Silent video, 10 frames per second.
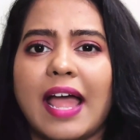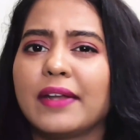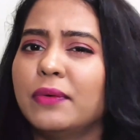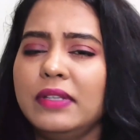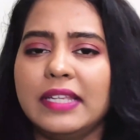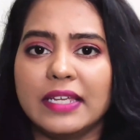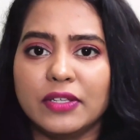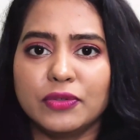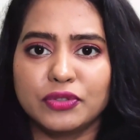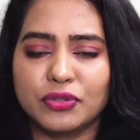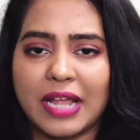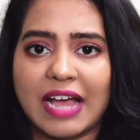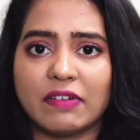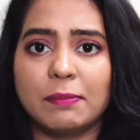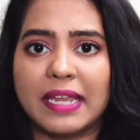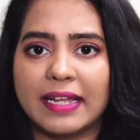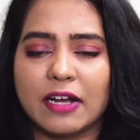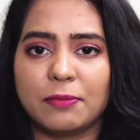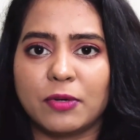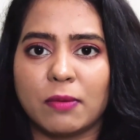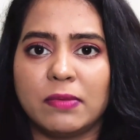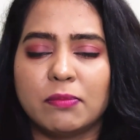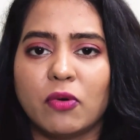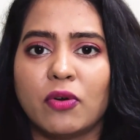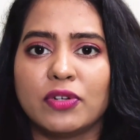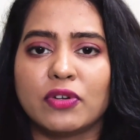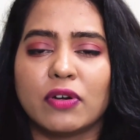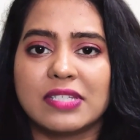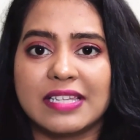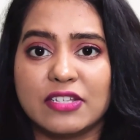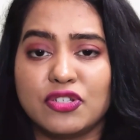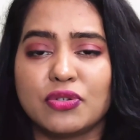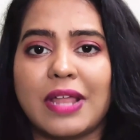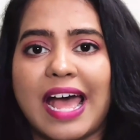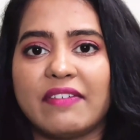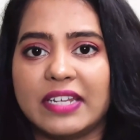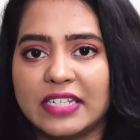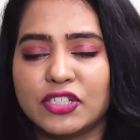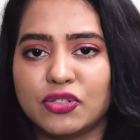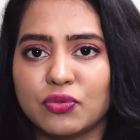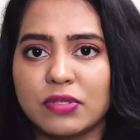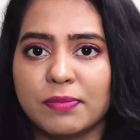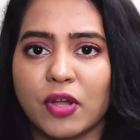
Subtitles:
I don't think you should have a breakout problem or your skin should have any issues.